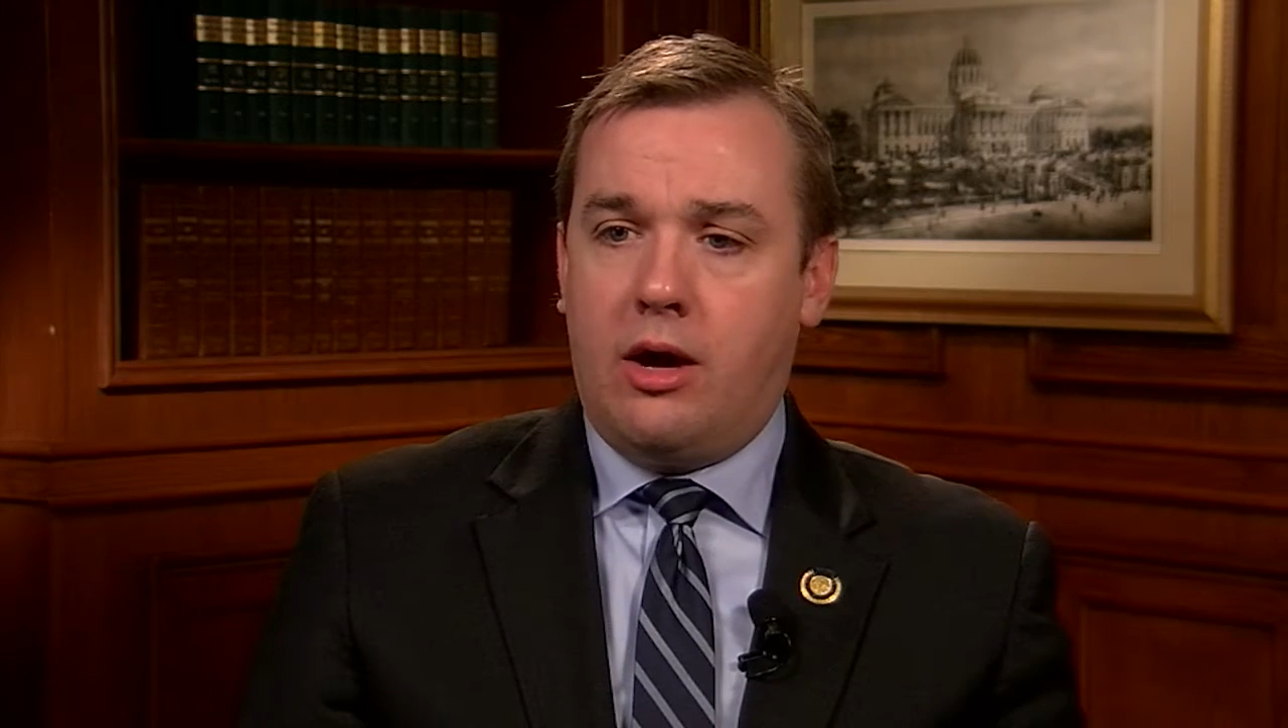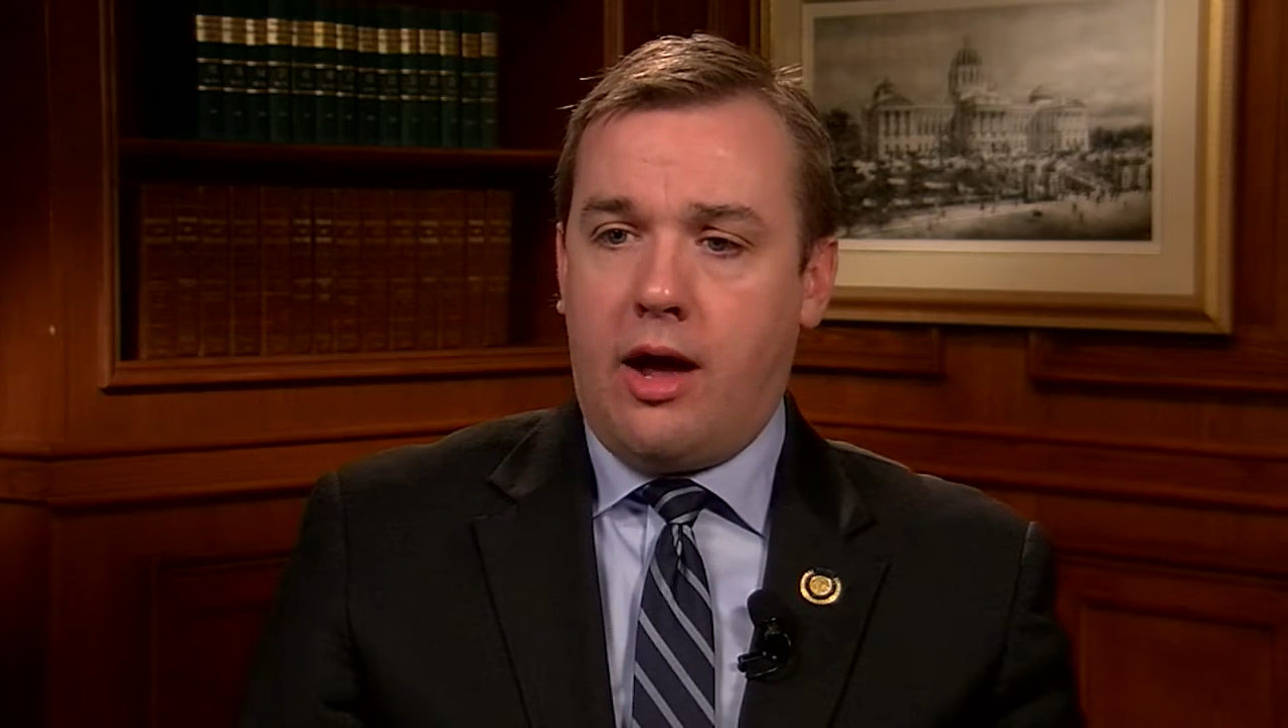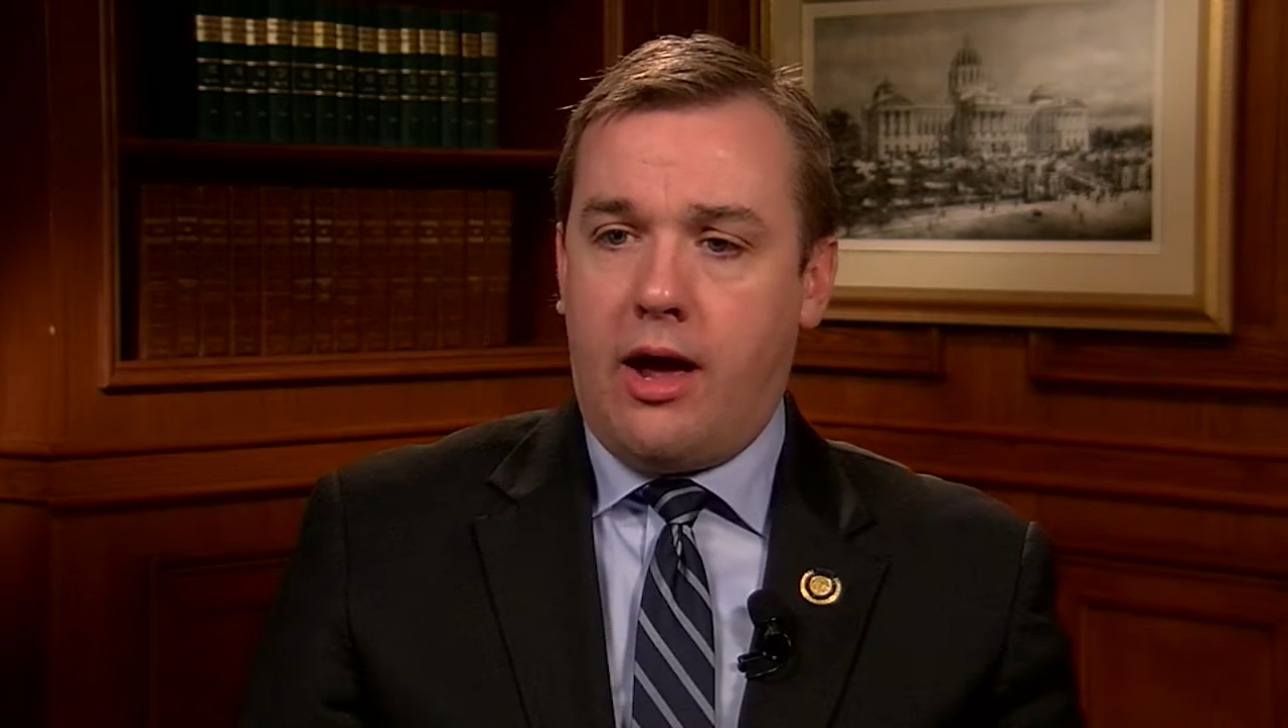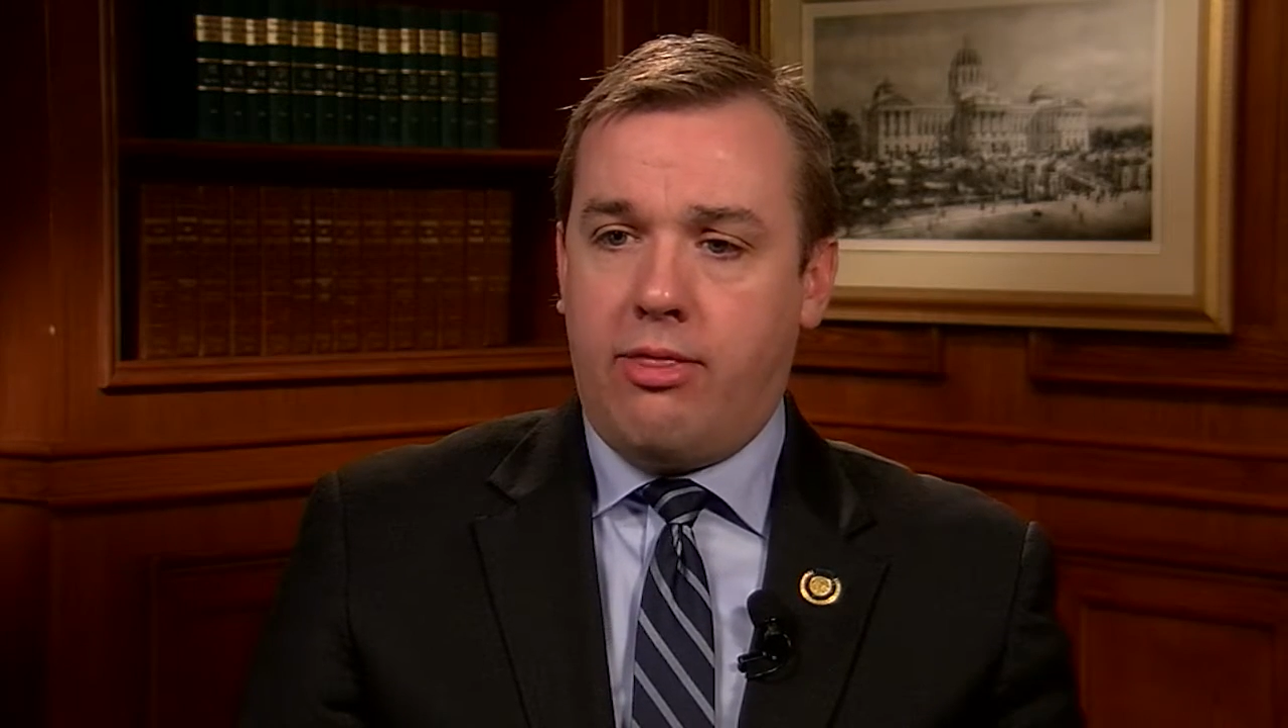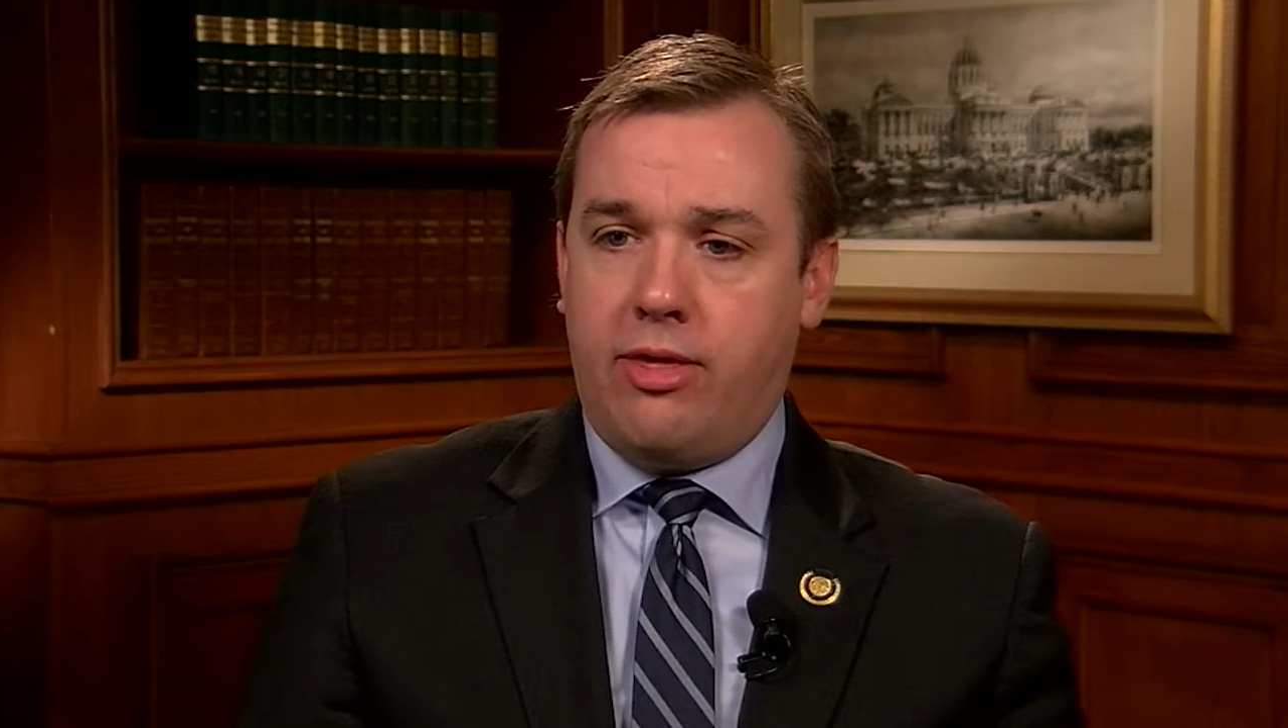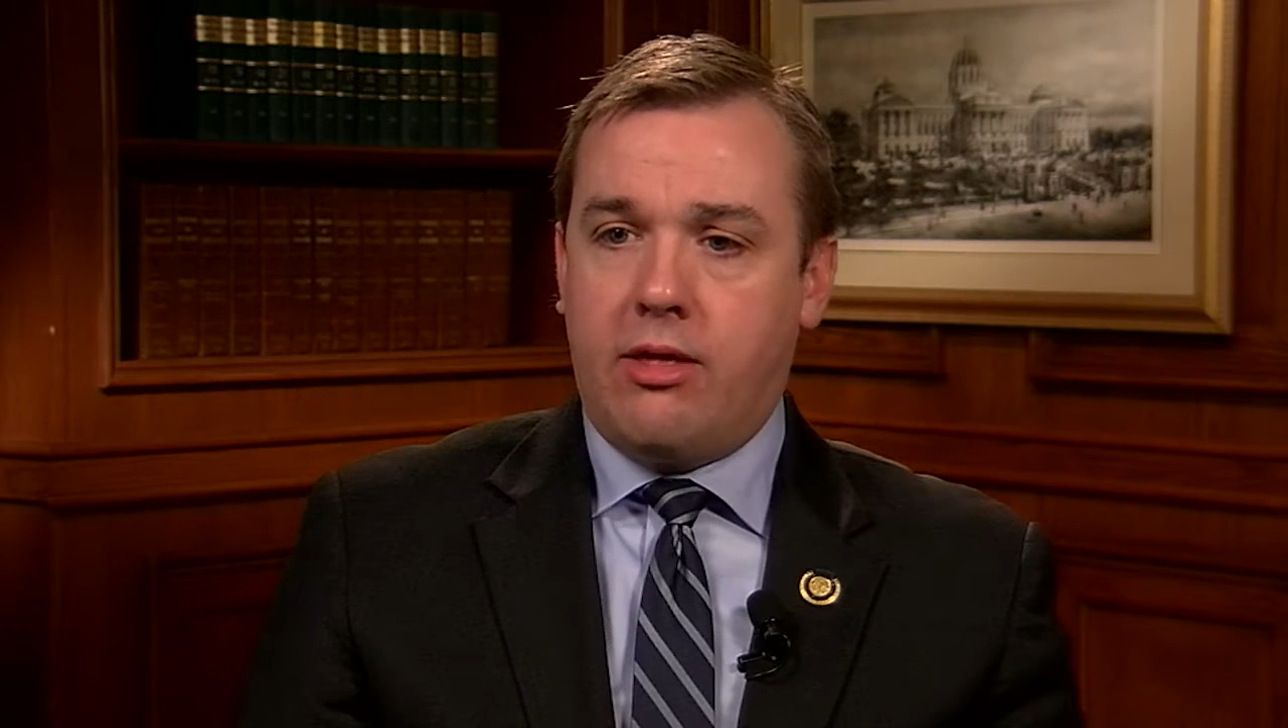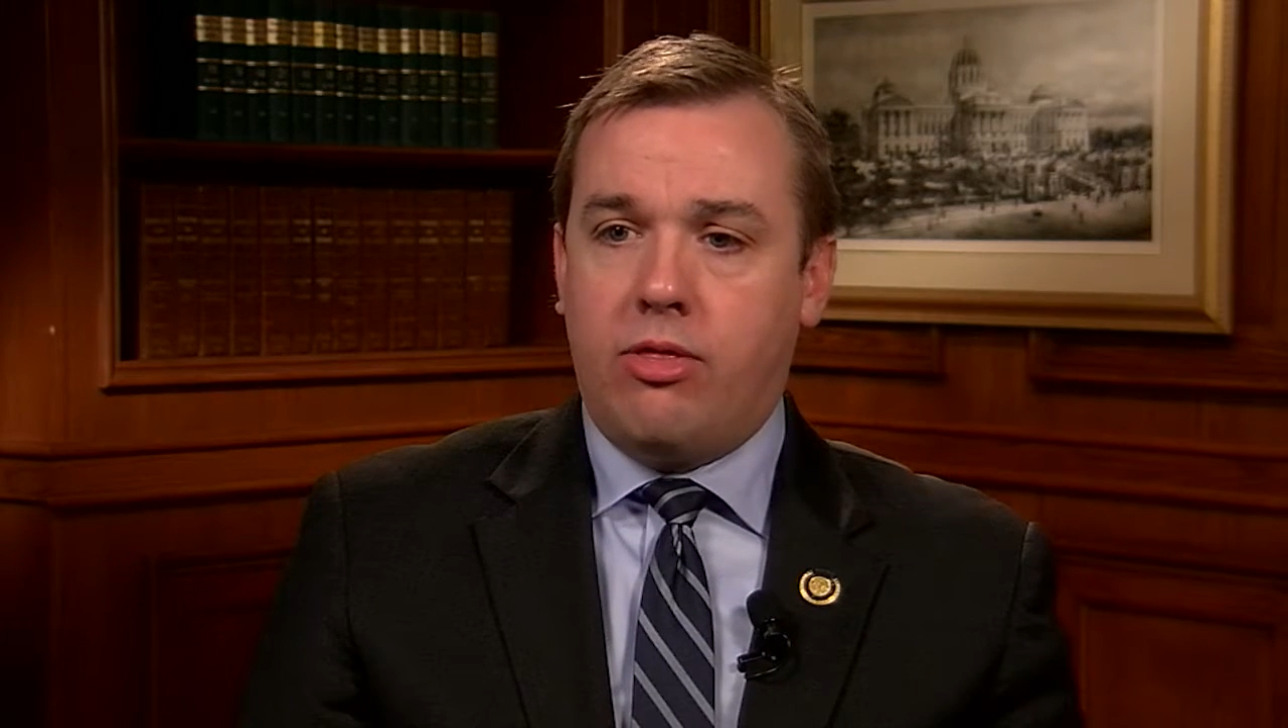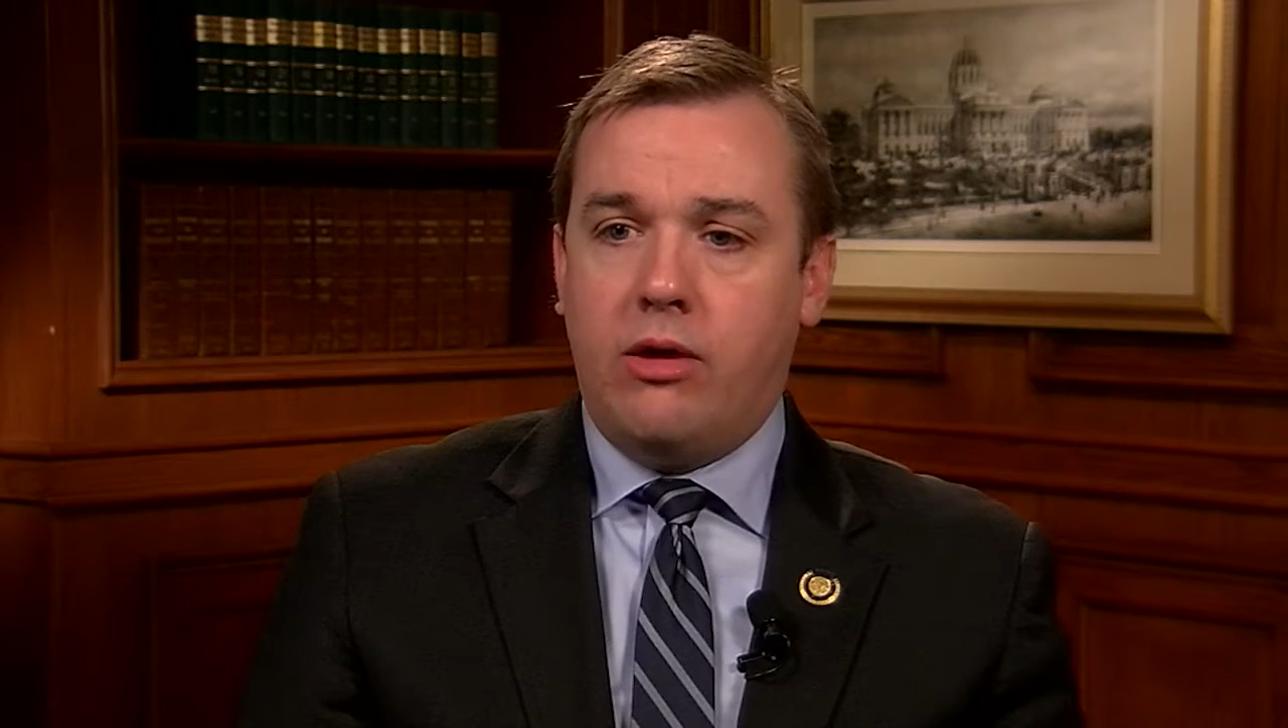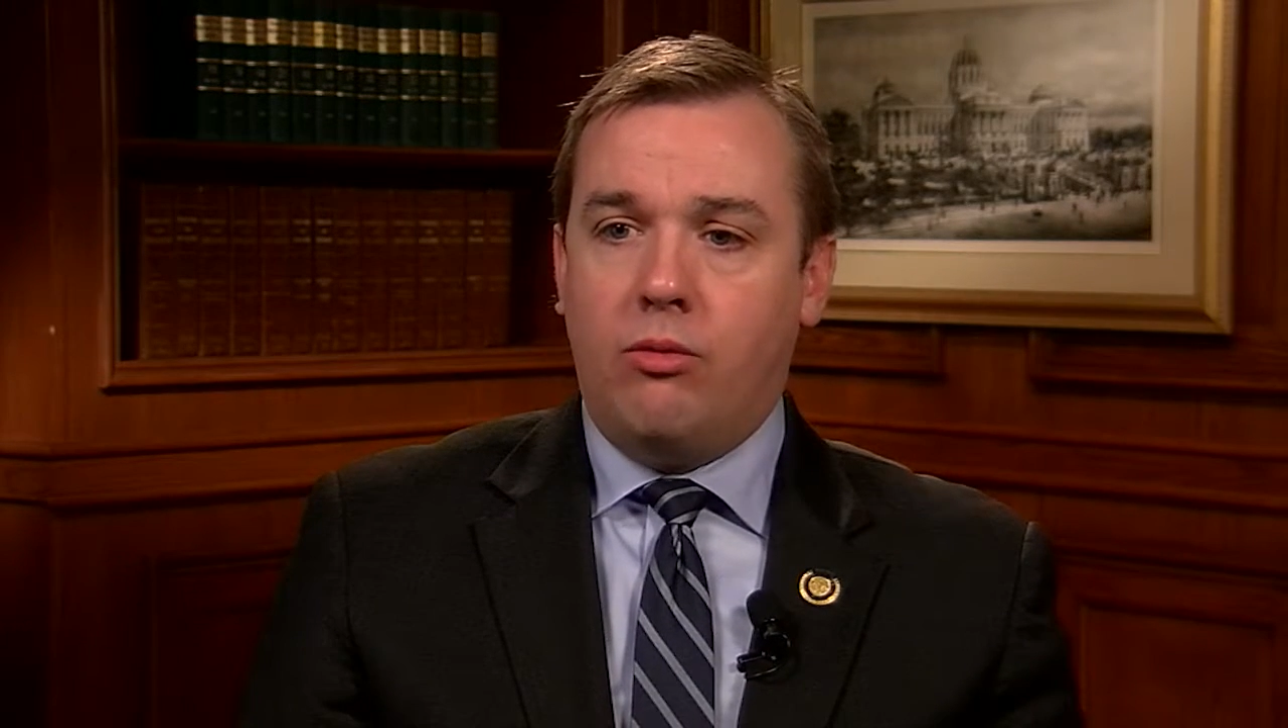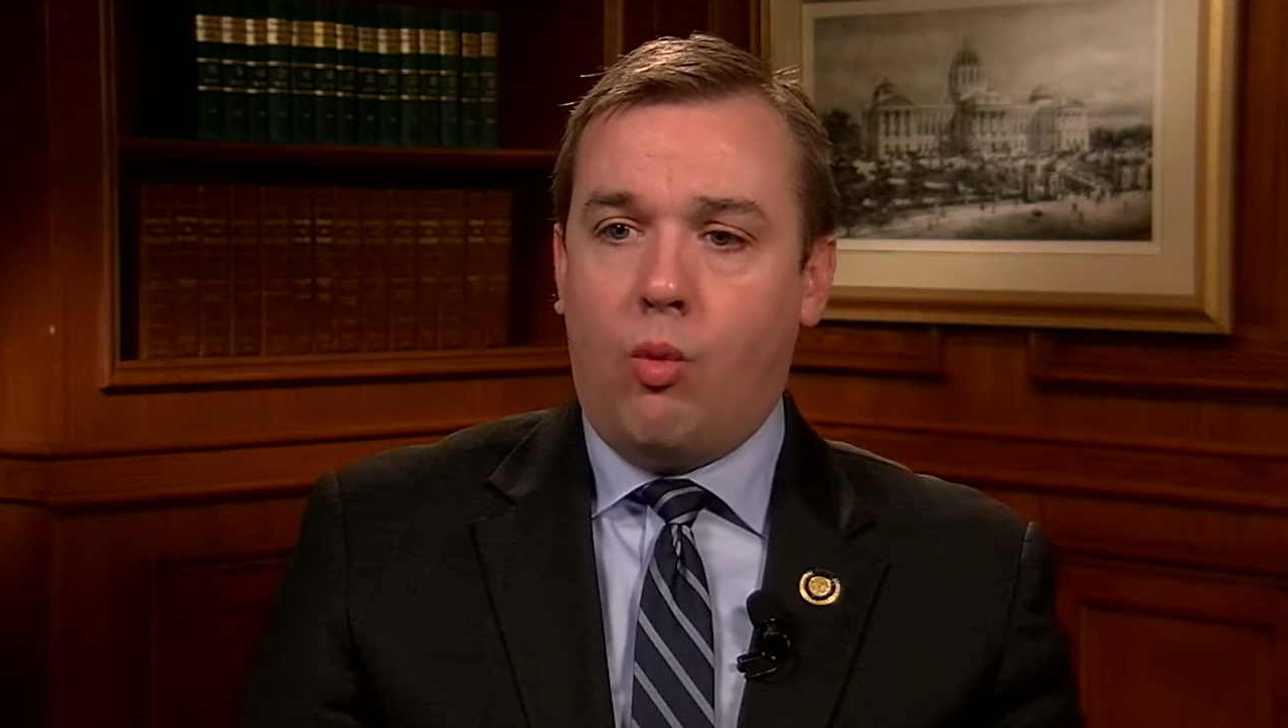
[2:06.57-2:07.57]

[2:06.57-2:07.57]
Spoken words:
I think that